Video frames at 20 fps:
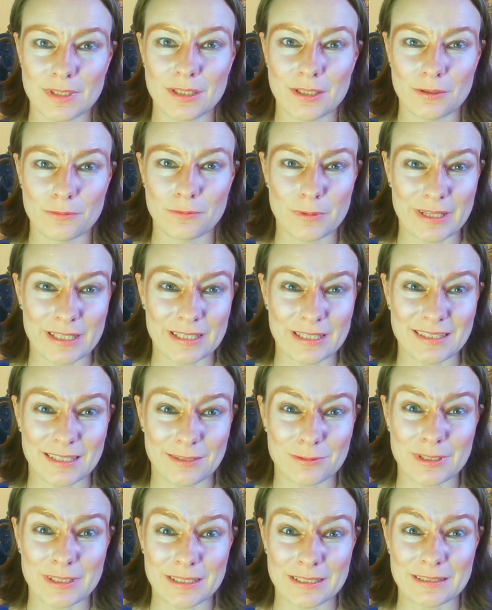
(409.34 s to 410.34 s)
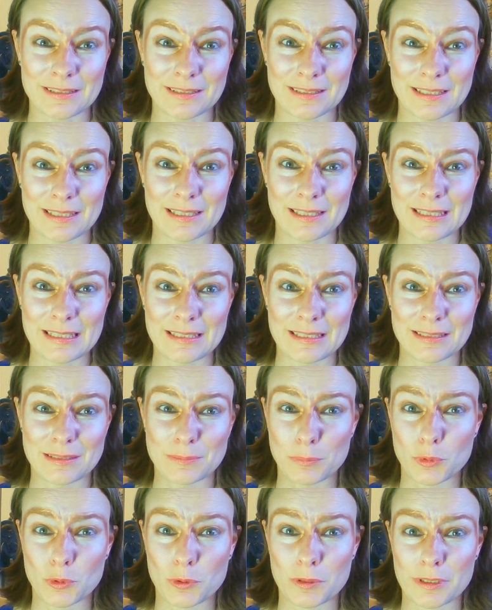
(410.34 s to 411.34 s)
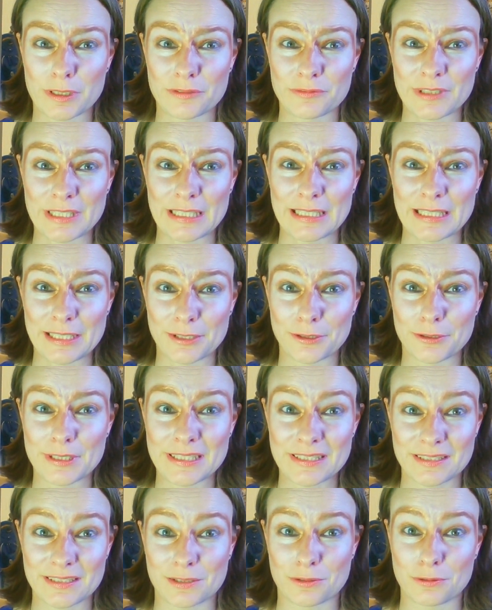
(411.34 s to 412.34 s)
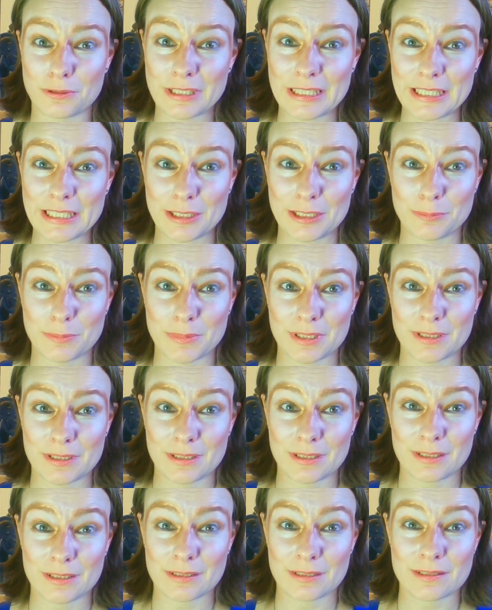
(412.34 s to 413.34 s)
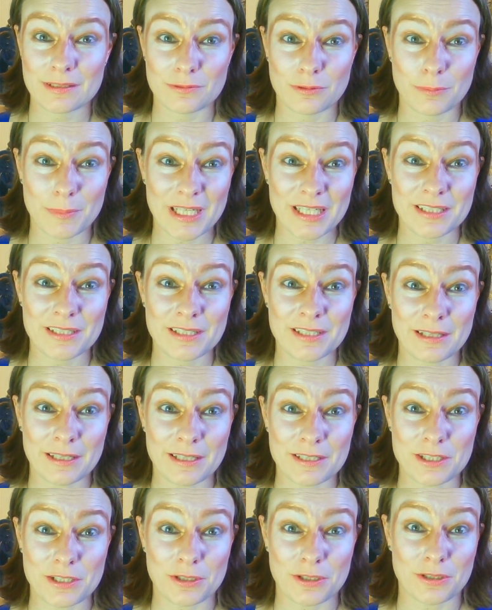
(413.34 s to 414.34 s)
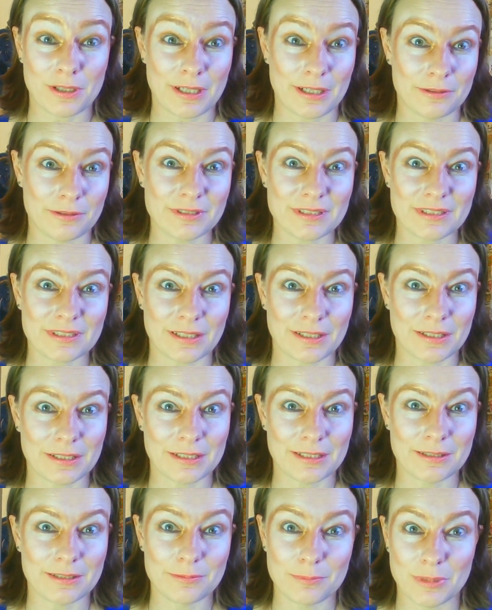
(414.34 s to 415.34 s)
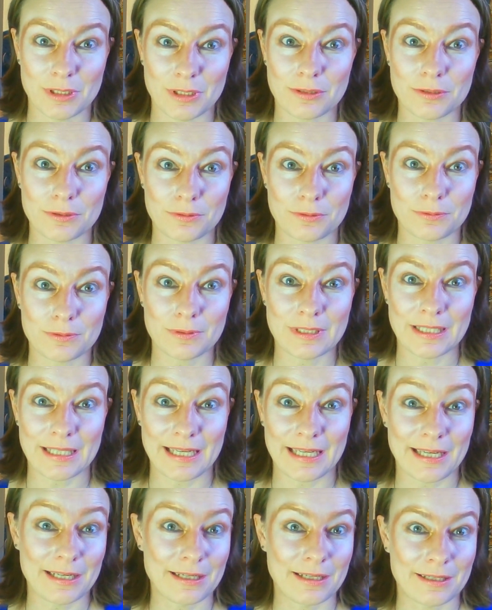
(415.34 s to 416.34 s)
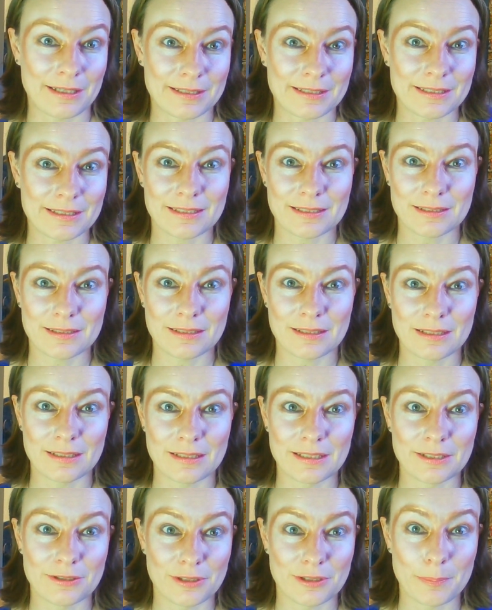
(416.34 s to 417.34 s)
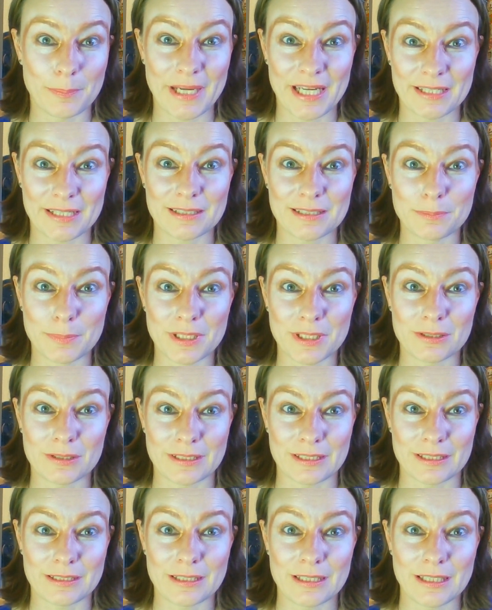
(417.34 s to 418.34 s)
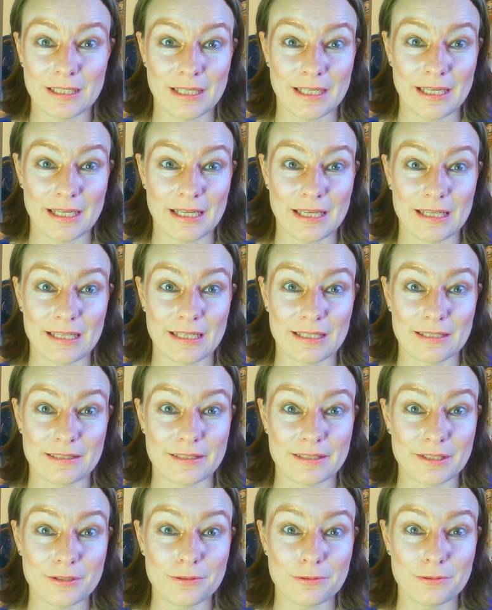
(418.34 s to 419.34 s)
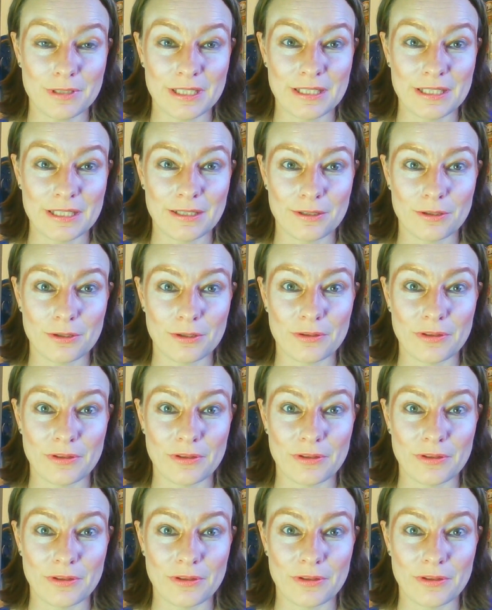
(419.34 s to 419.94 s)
What they sound like instead is more of an eerie scream. So imagine that you're outside alone at night near an abandoned building and you hear